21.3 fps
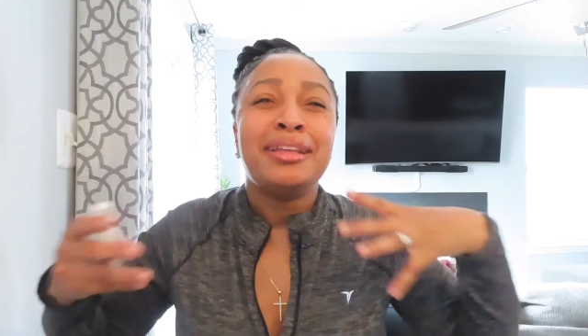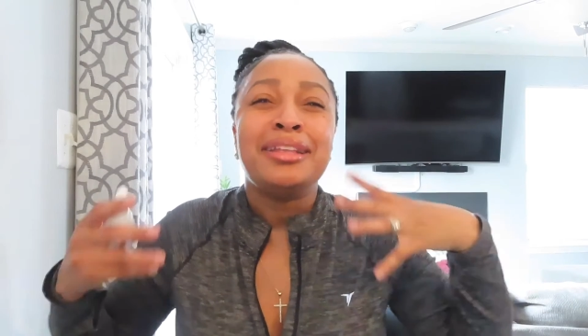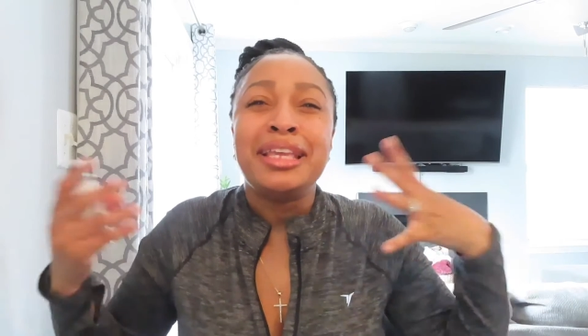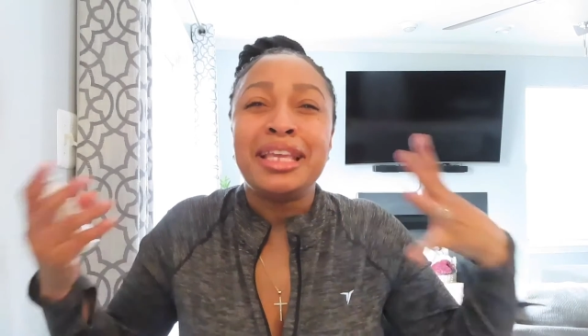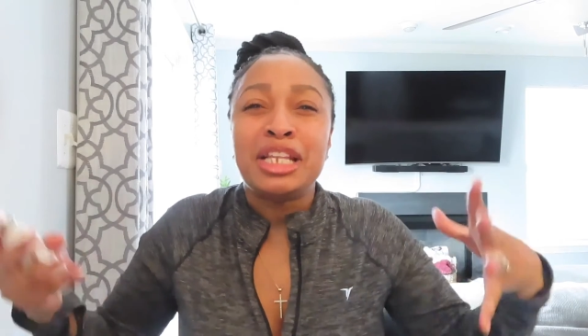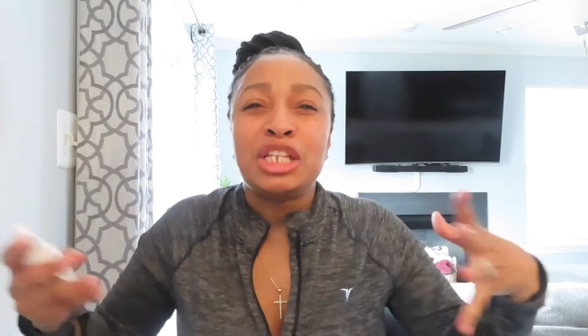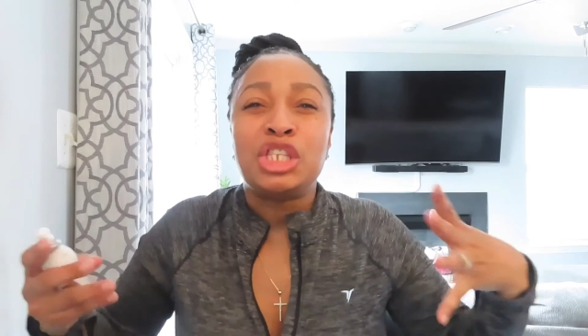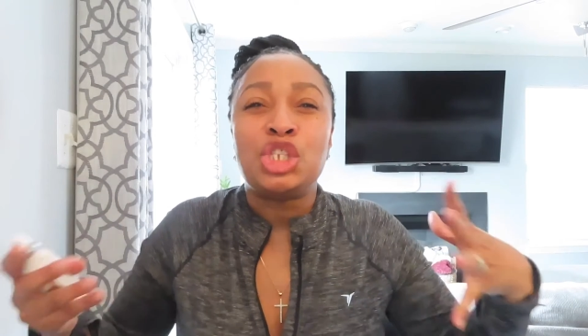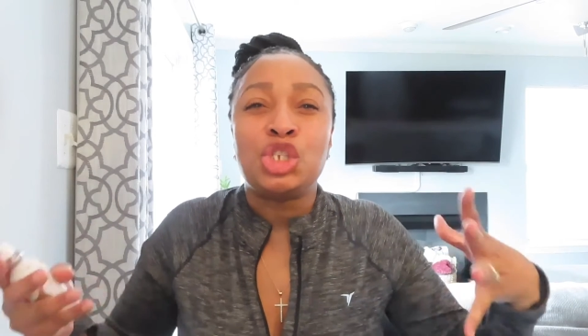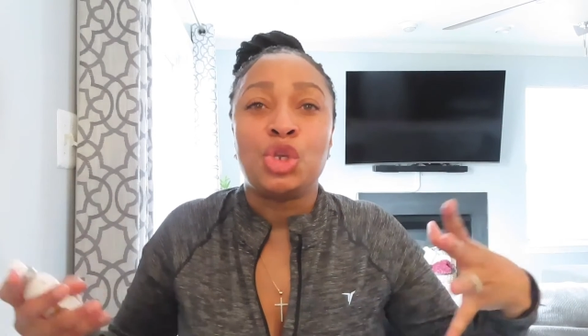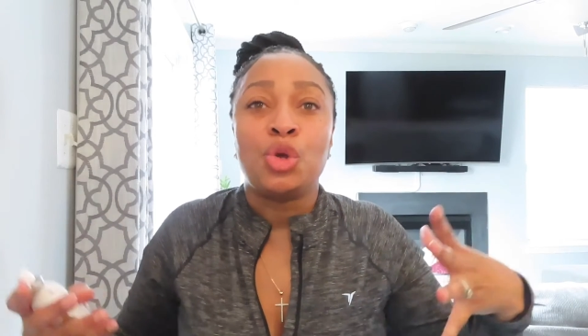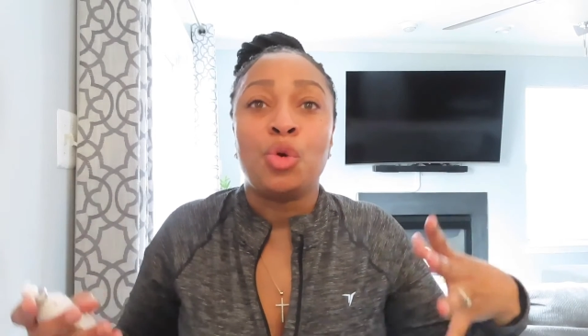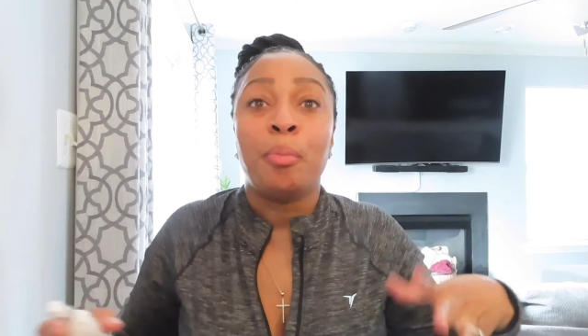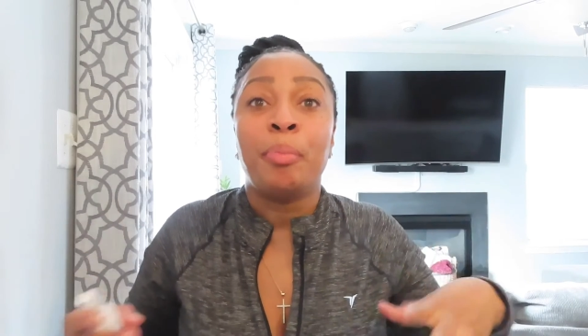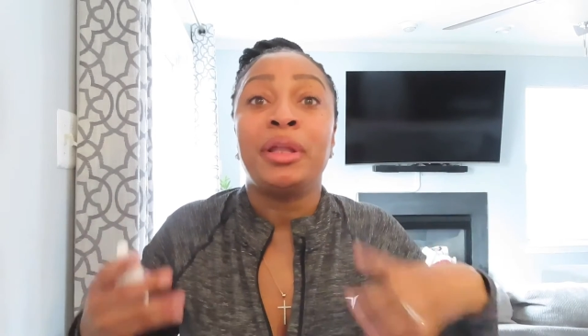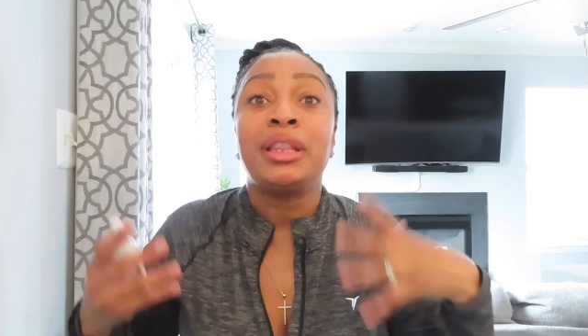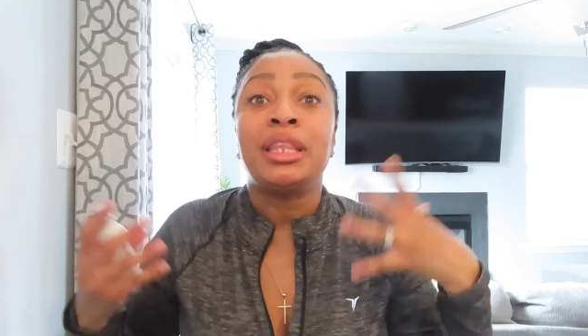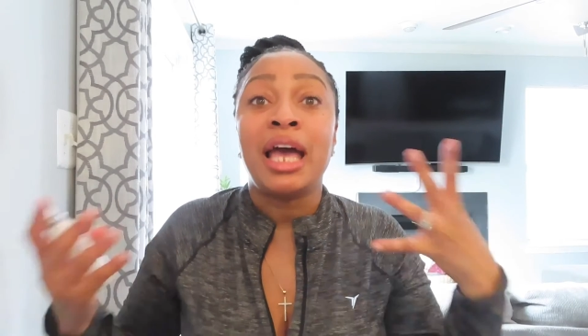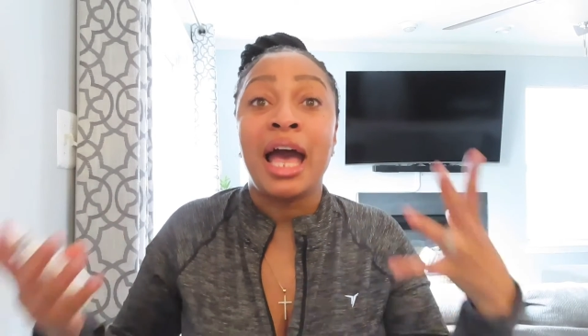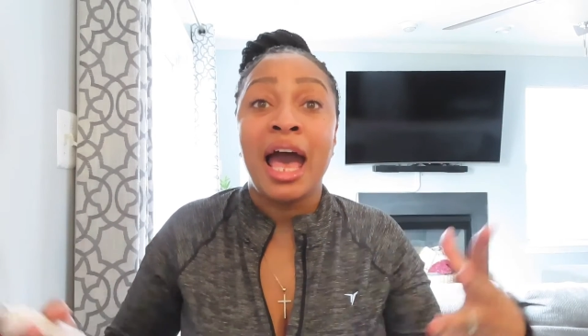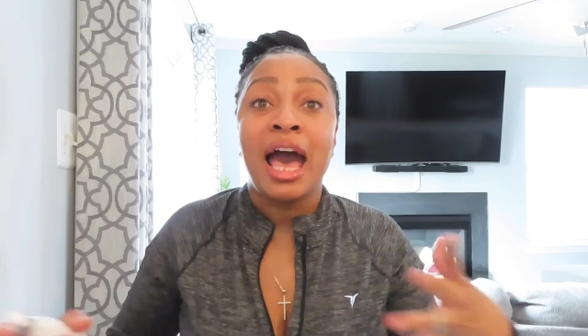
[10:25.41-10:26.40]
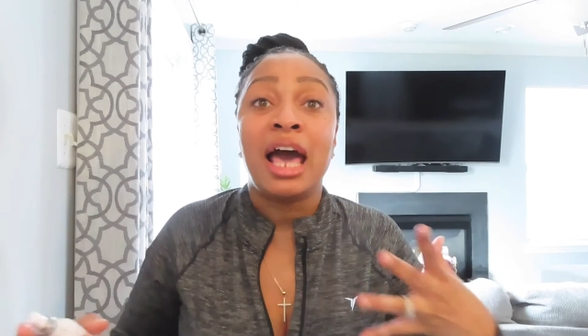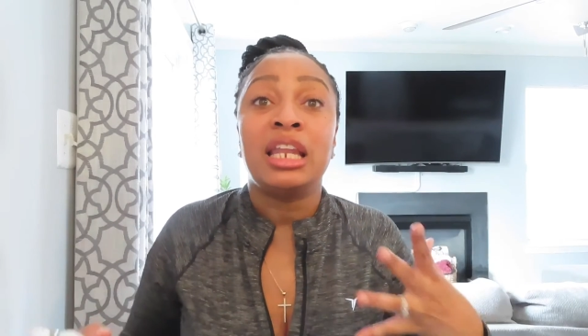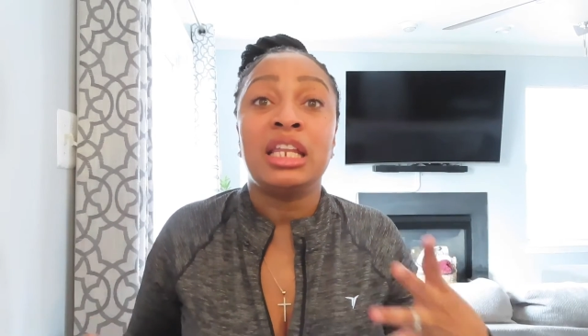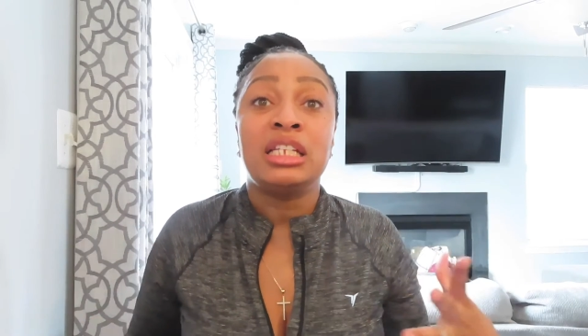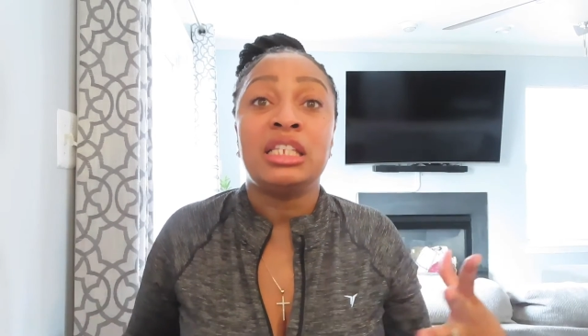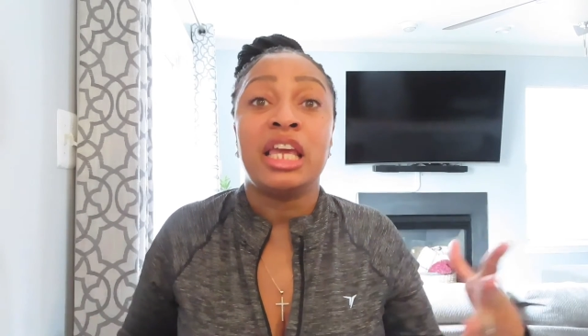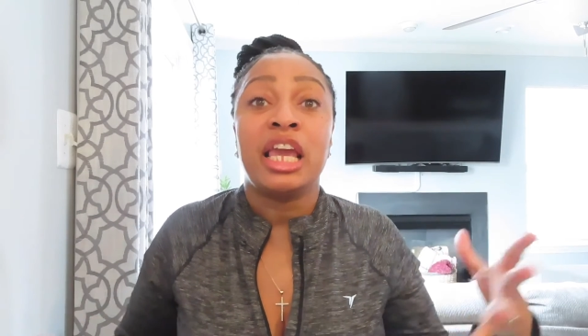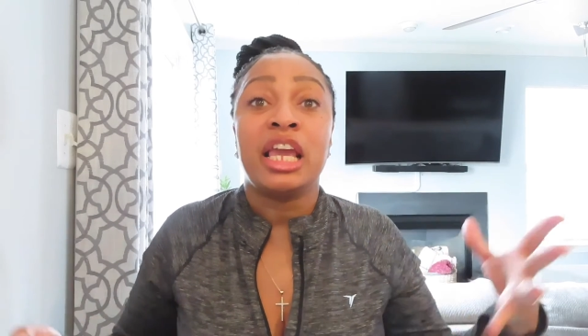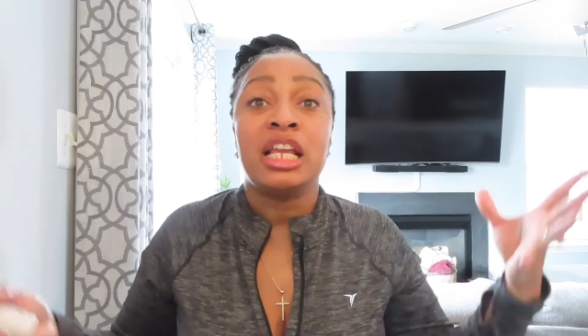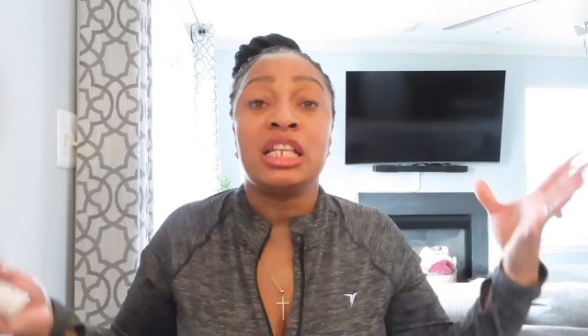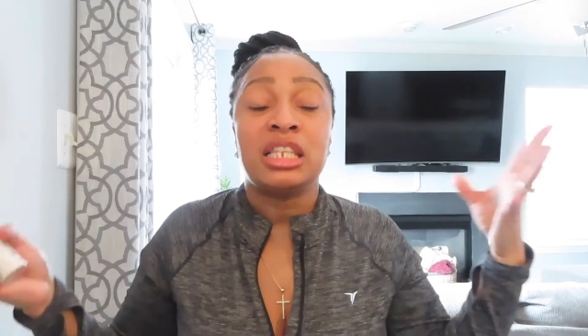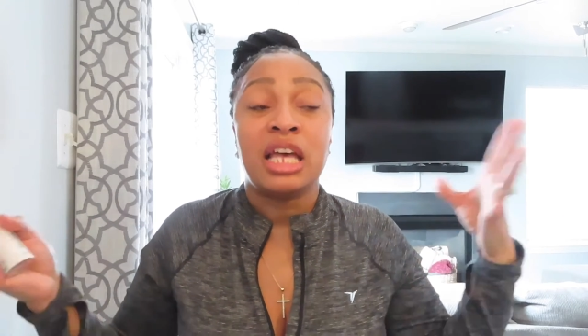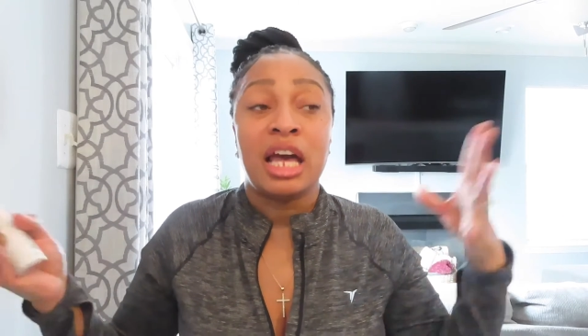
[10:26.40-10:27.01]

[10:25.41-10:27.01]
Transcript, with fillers: into. But the holidays,